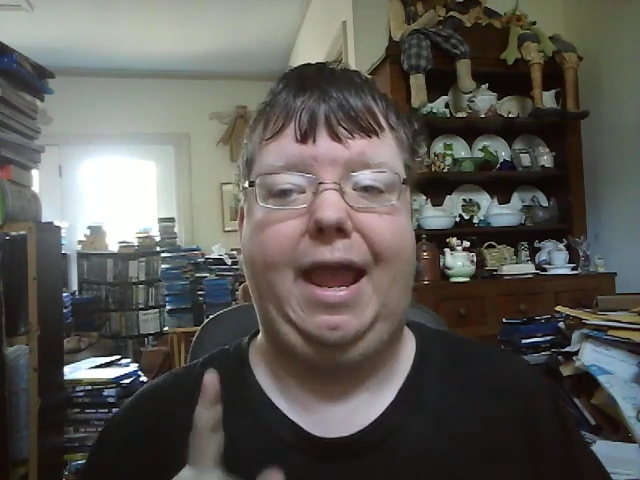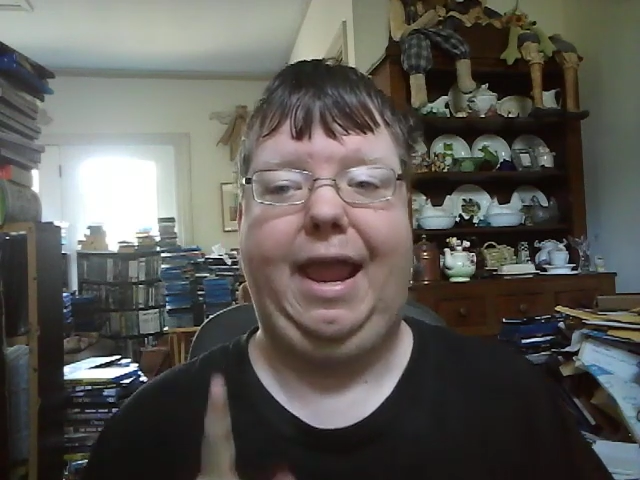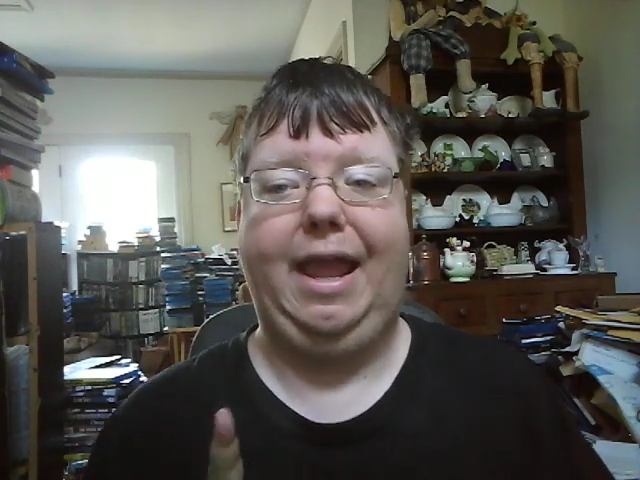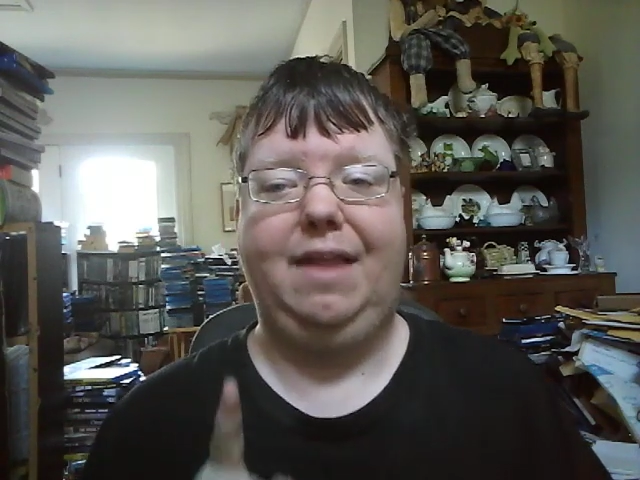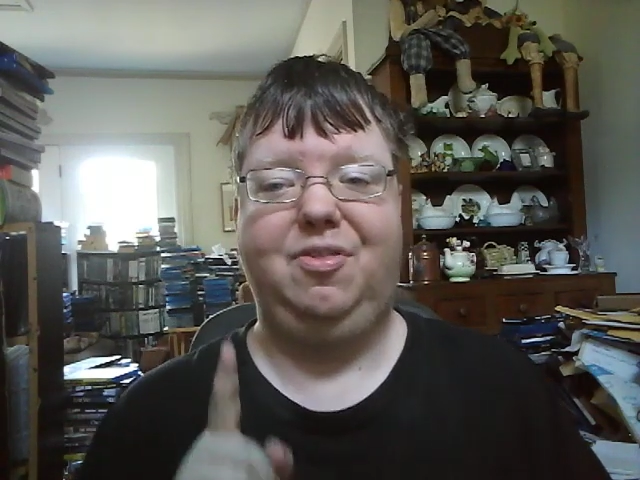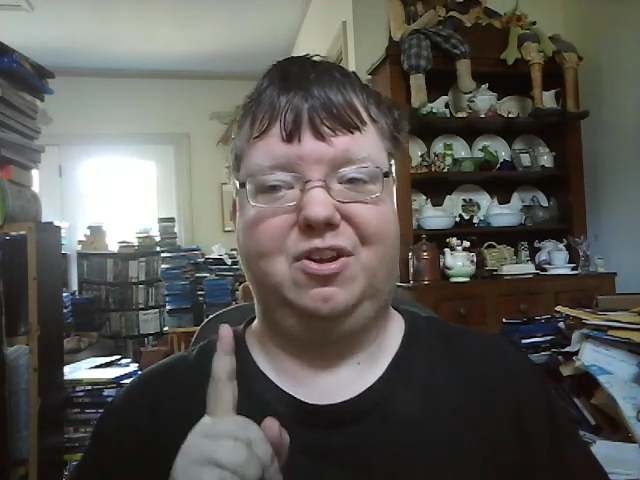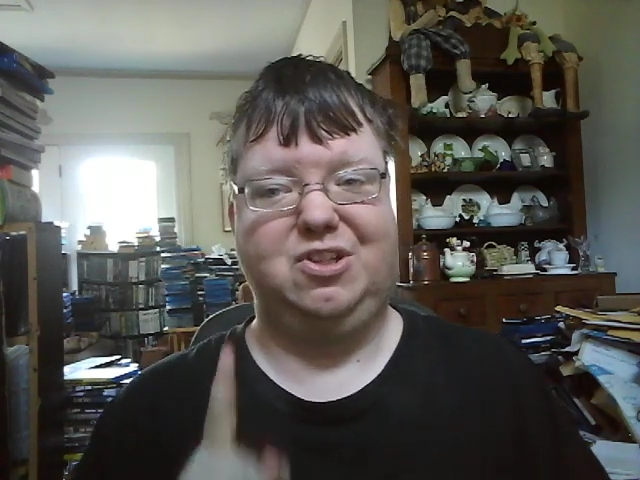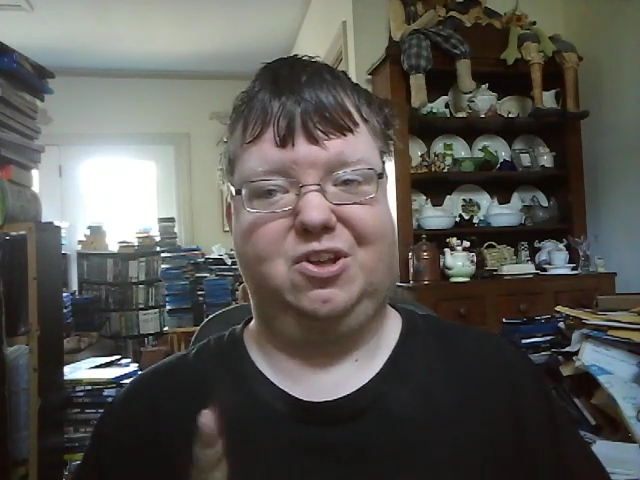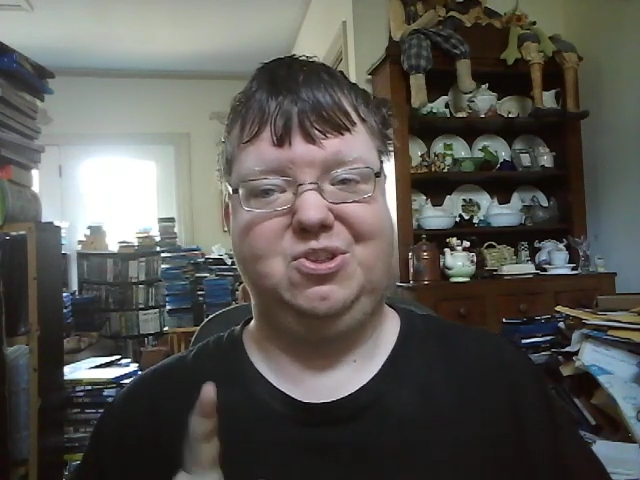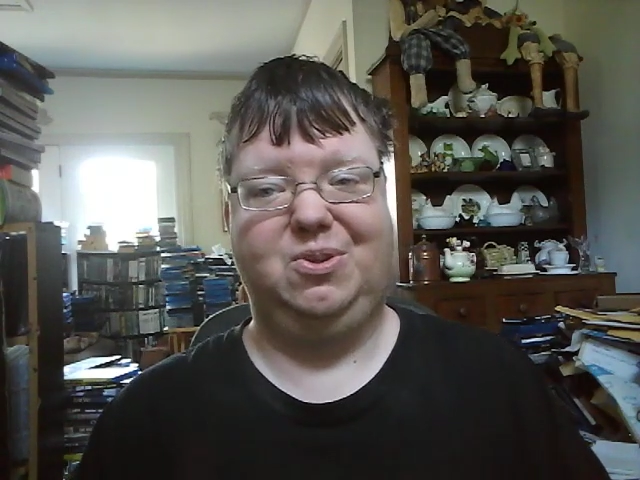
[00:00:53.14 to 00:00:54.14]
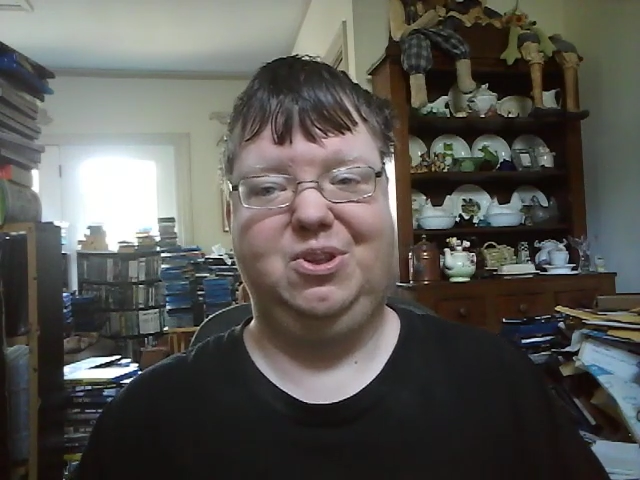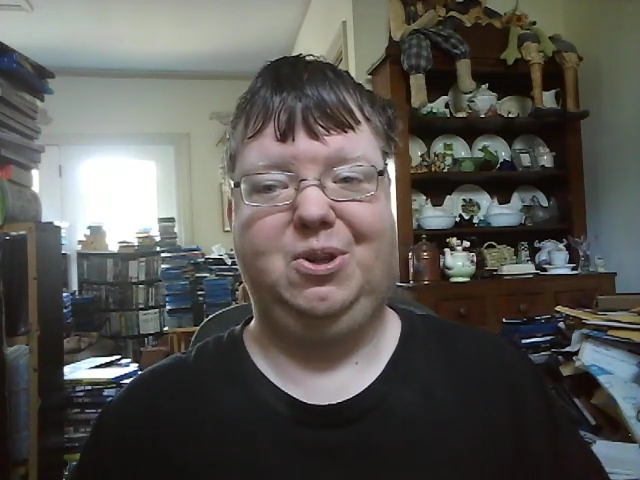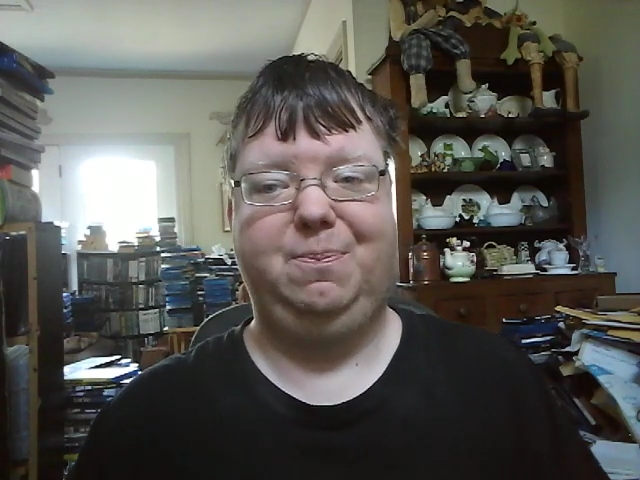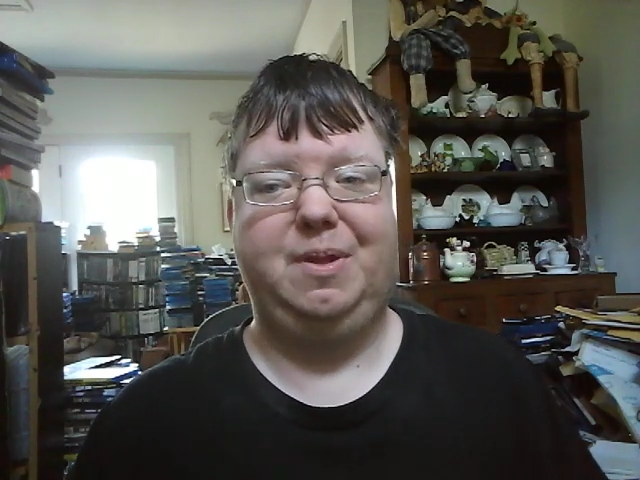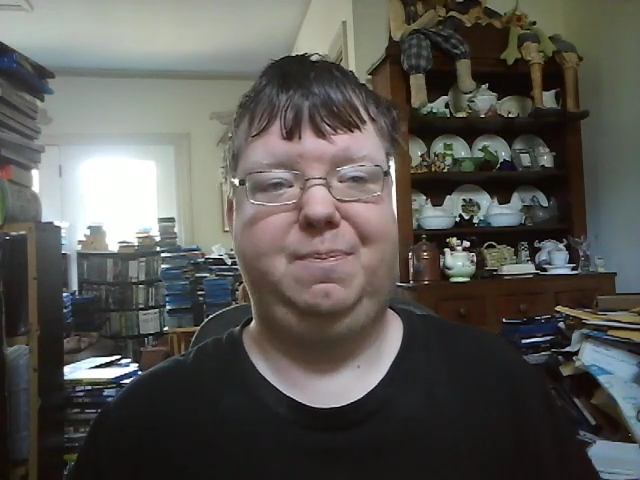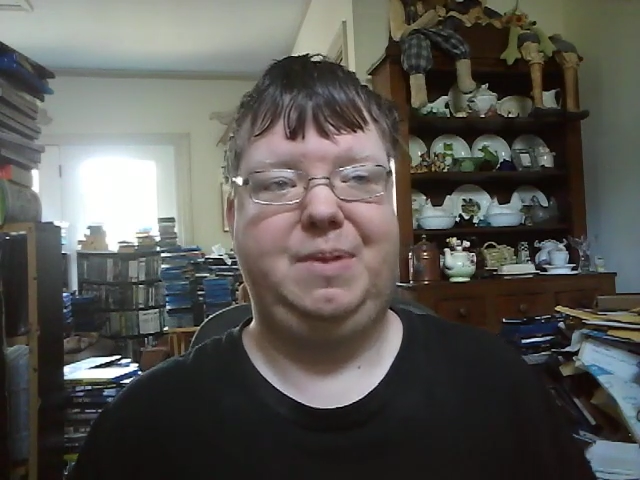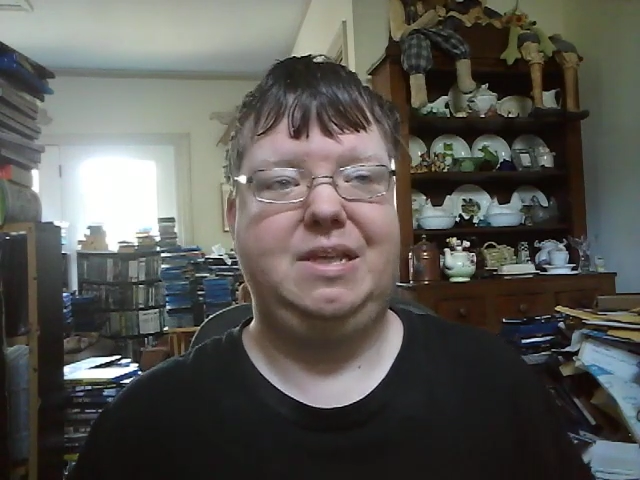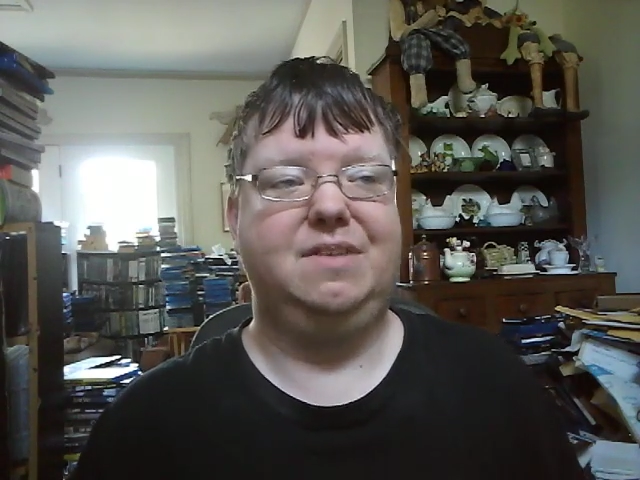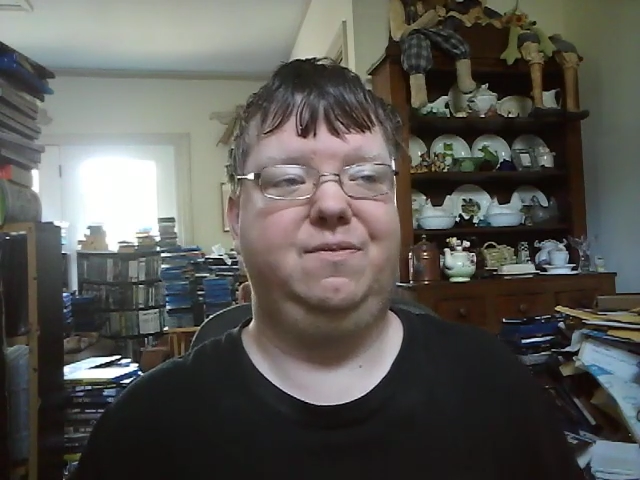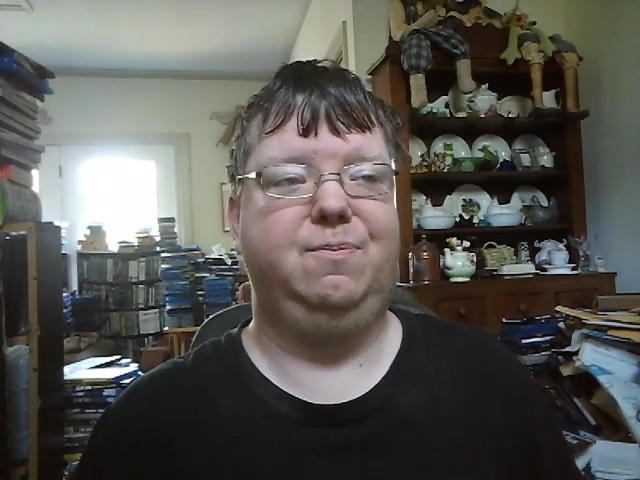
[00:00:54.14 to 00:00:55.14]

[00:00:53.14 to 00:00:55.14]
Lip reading: And there's also a little bit of piece of